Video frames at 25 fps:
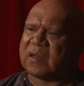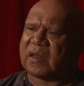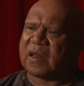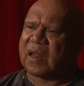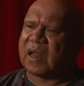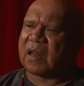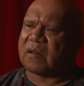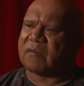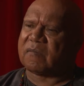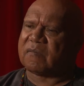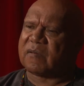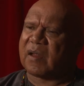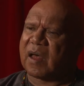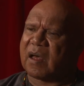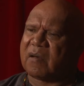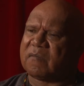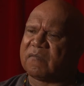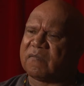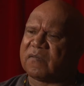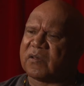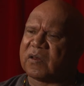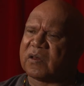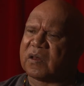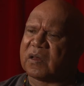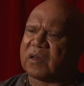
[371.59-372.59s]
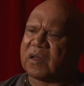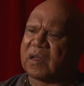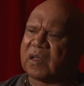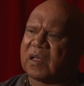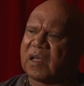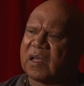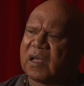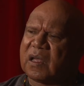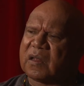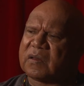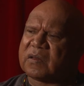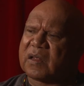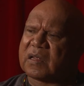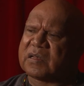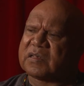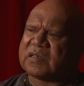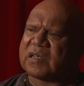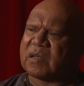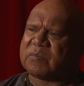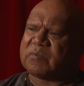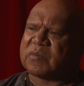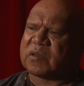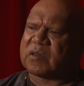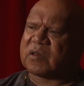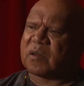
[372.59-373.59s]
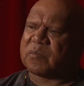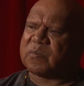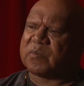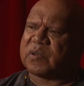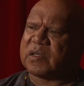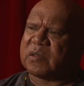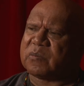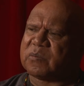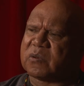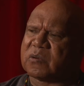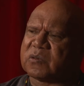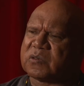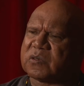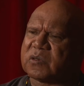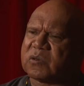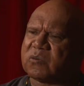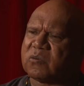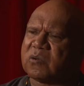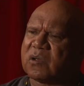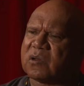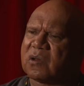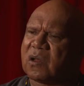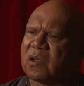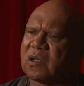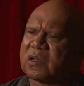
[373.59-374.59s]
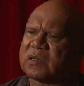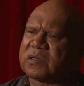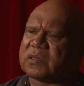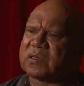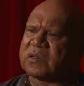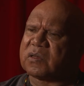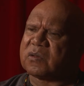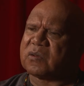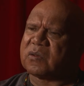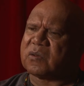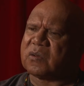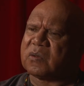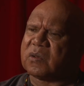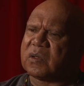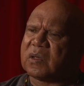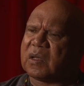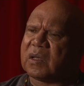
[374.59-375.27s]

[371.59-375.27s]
out of love, and that's something that people should realise too.